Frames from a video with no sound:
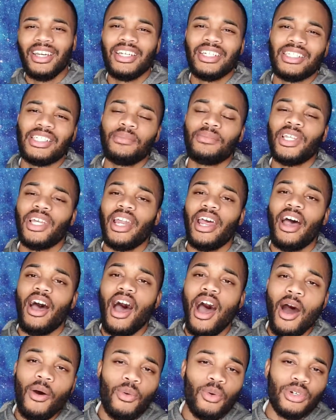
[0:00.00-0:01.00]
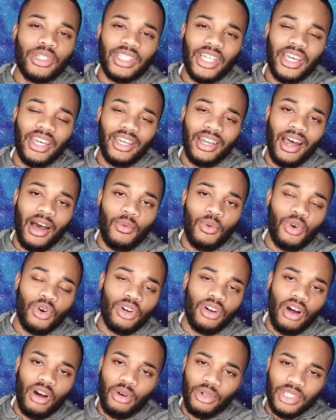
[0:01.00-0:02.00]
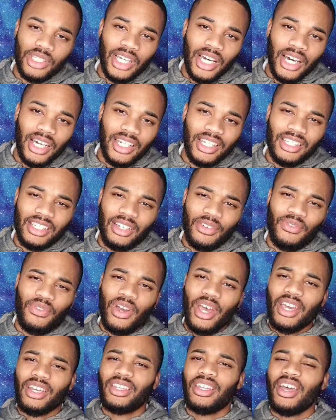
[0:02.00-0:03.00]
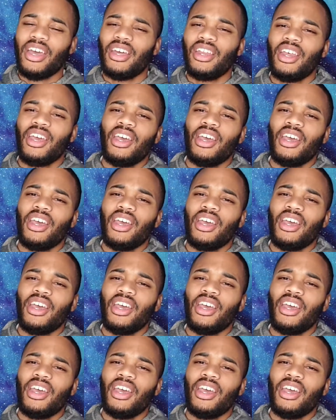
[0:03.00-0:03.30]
something that I will say and I will co-sign is the fact that